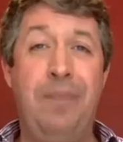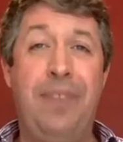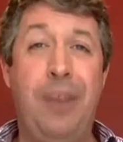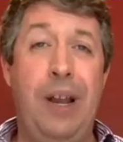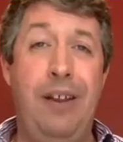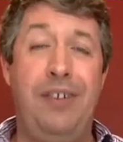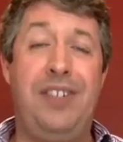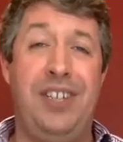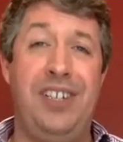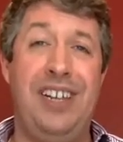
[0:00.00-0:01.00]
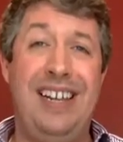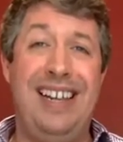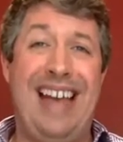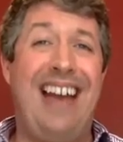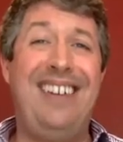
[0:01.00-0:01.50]
We looked at,
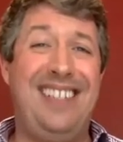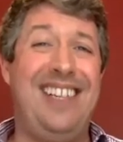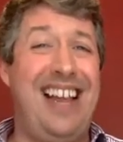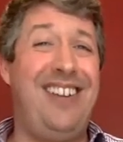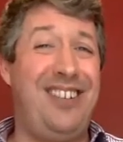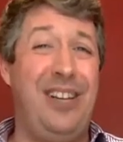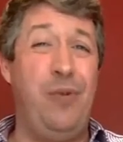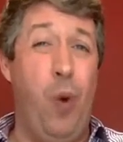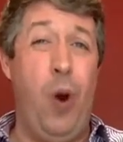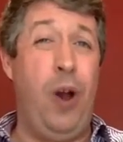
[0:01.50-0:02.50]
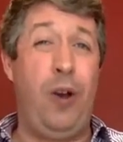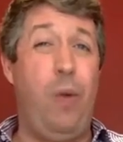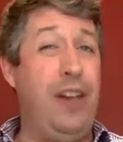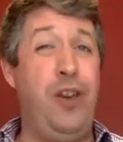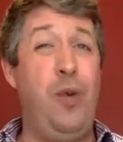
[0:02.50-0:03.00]
how does this actually work
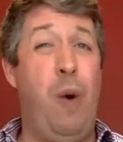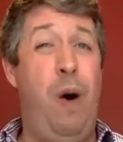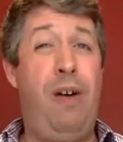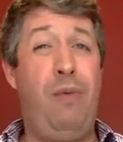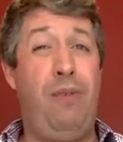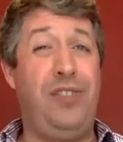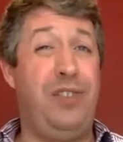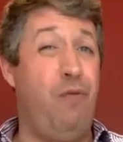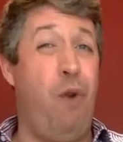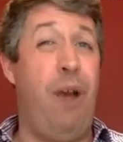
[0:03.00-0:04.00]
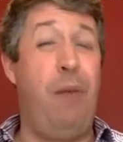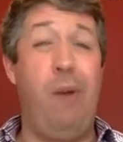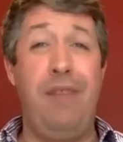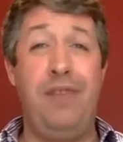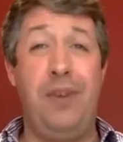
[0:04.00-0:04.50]
where you are? What's the right
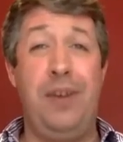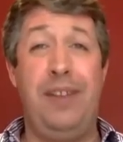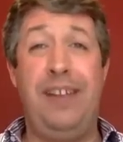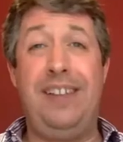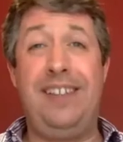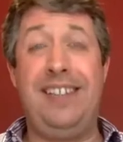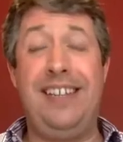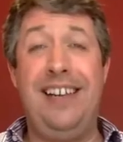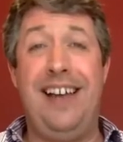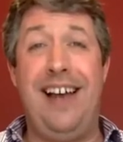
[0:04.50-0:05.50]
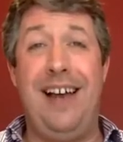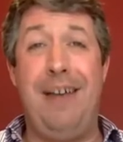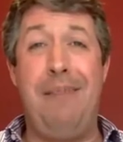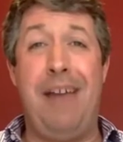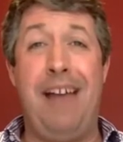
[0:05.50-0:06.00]
way of doing this?
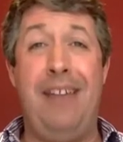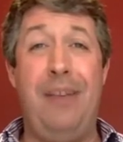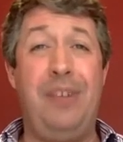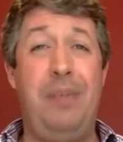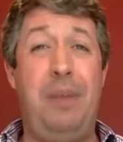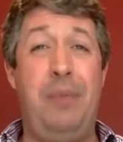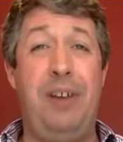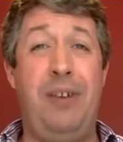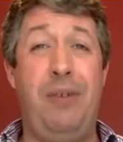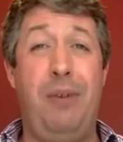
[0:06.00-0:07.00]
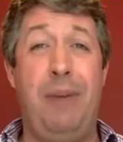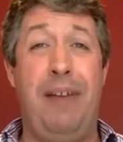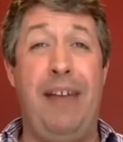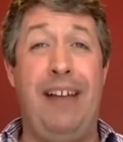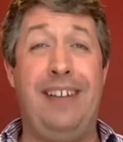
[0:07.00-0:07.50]
And there was something pretty cool about
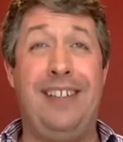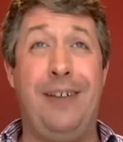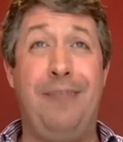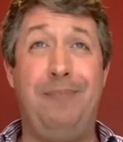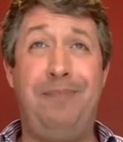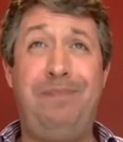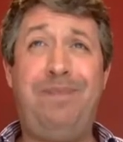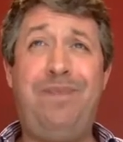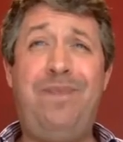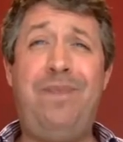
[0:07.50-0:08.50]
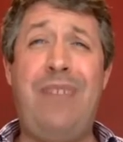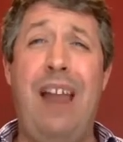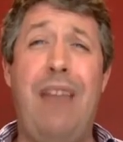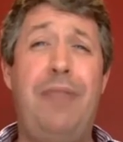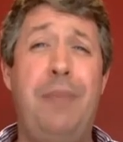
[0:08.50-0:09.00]
that. So I
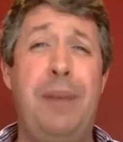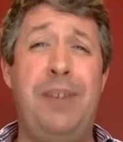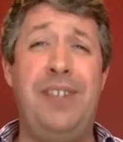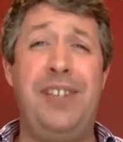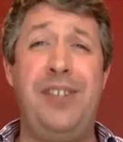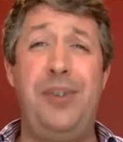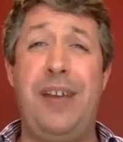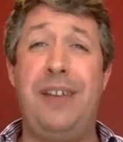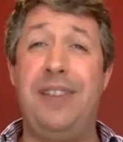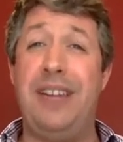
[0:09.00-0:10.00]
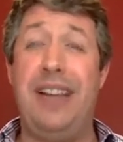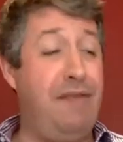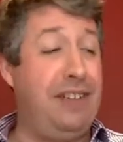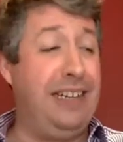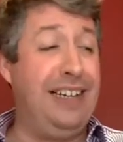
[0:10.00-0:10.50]
left the BBC
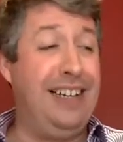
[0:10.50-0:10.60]
2011